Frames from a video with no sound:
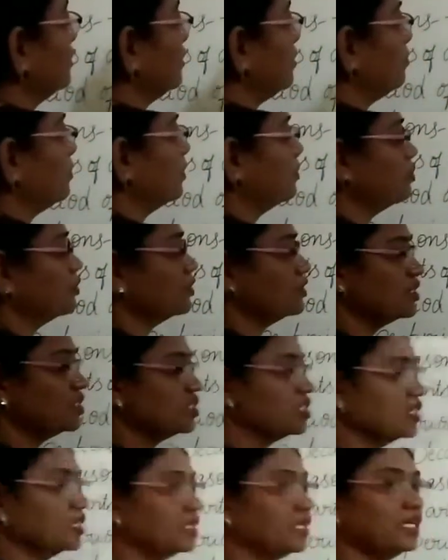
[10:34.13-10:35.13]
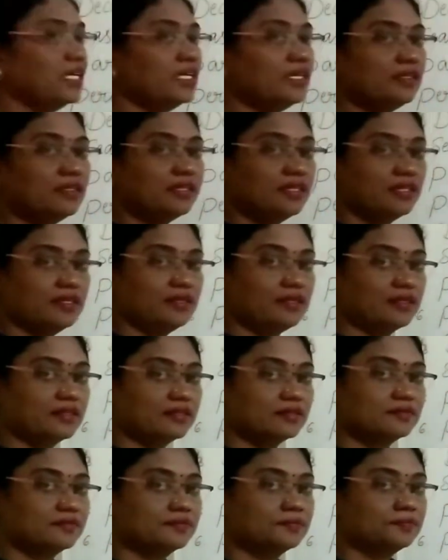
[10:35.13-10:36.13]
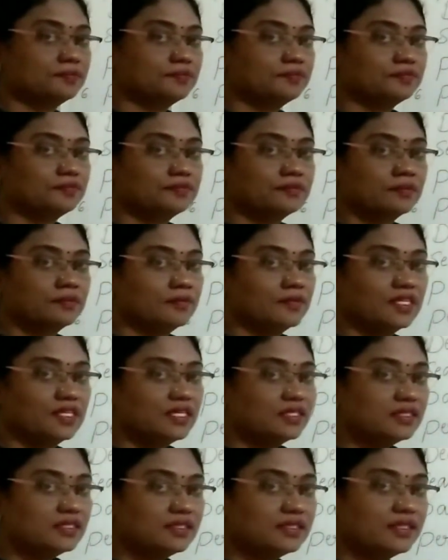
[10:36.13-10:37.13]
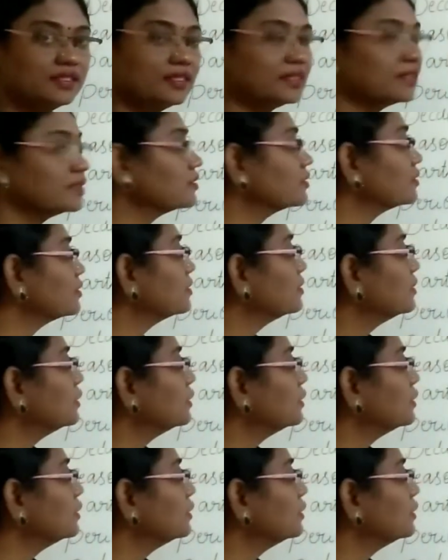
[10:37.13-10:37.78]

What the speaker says: the preposition in here. Isn't it?